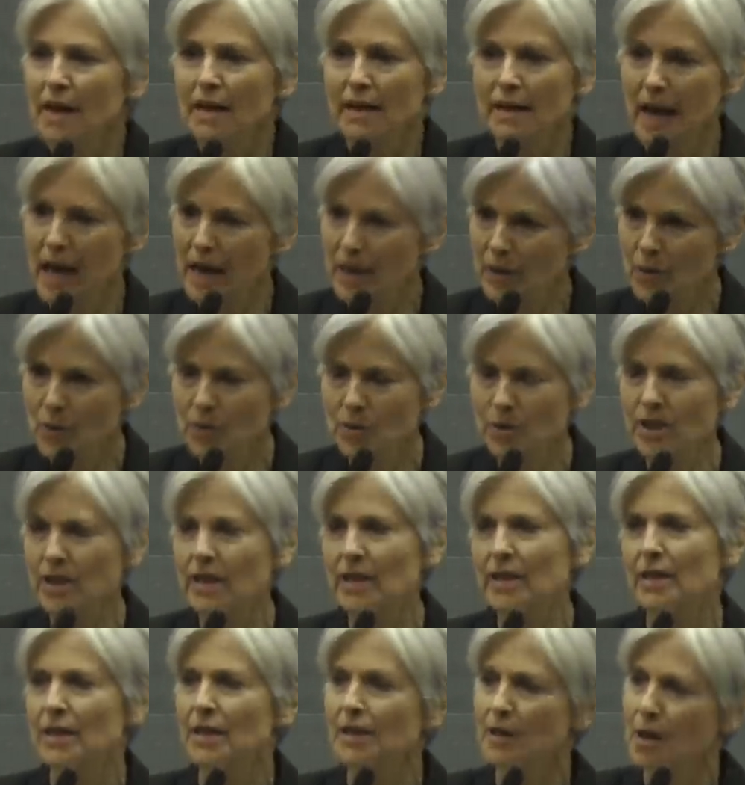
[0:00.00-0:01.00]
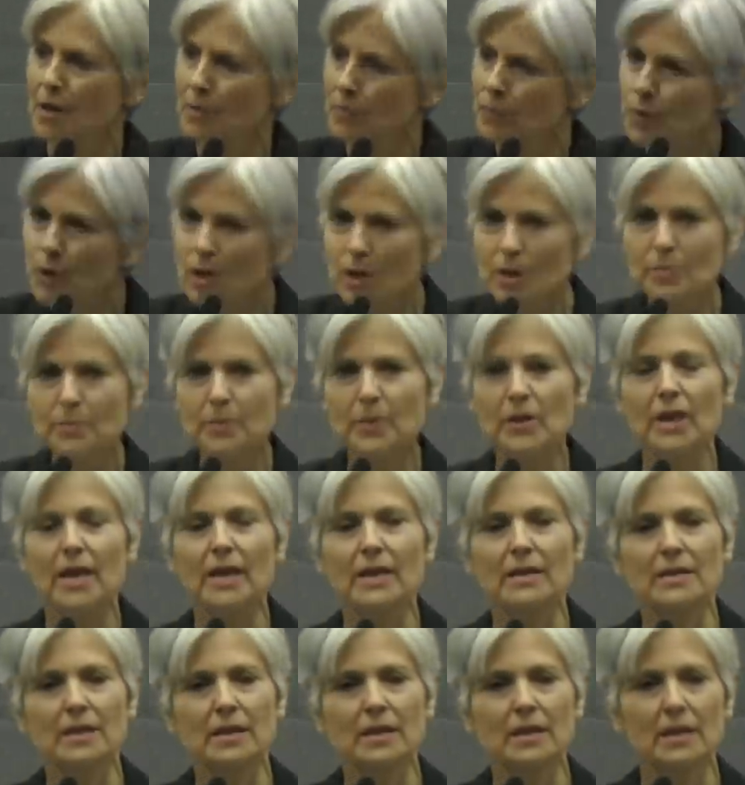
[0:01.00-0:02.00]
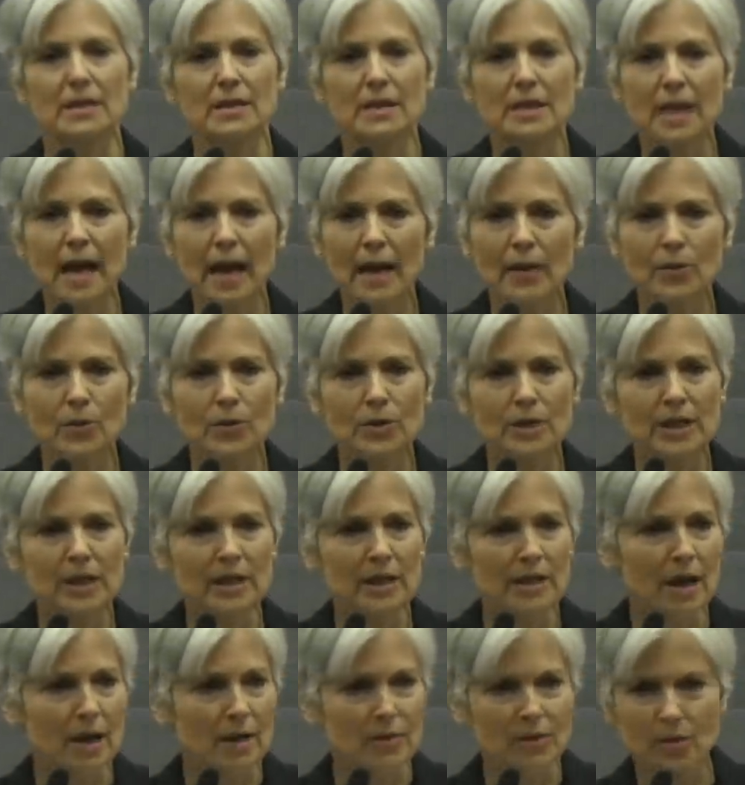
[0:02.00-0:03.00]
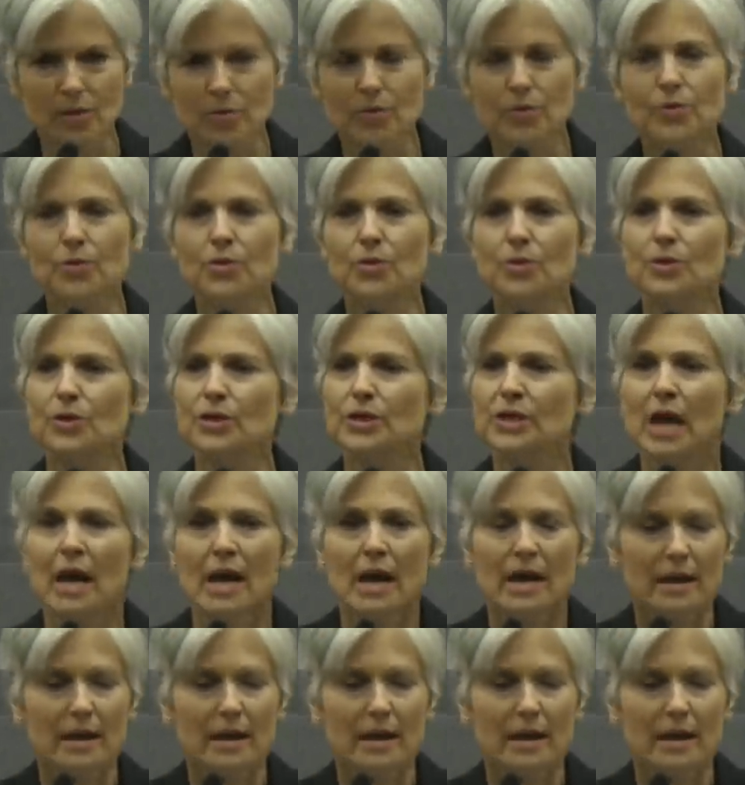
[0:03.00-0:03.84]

not only in our workplaces, not only in our schools,